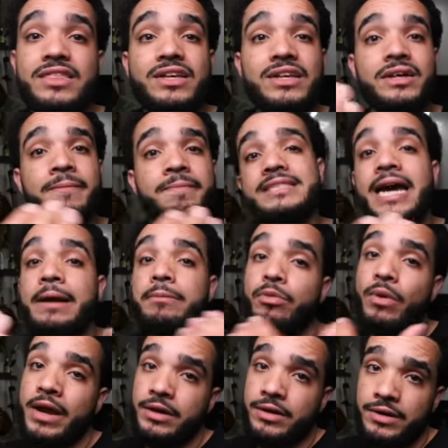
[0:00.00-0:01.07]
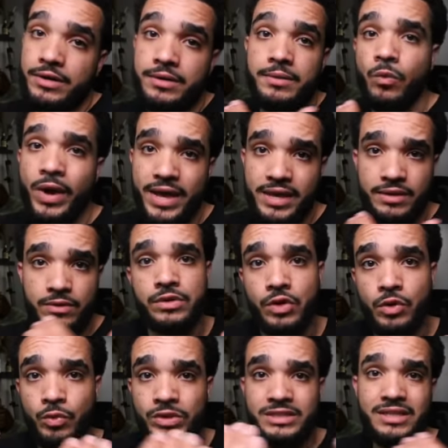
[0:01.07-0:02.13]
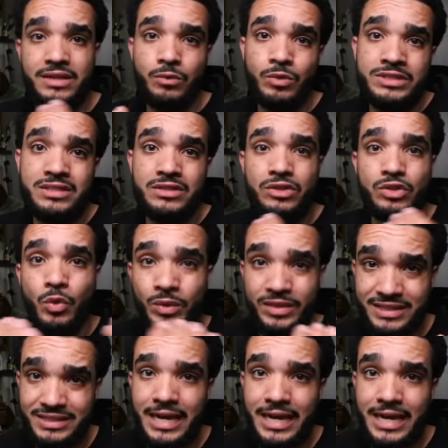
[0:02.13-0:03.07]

the typewriter way. You know you know what the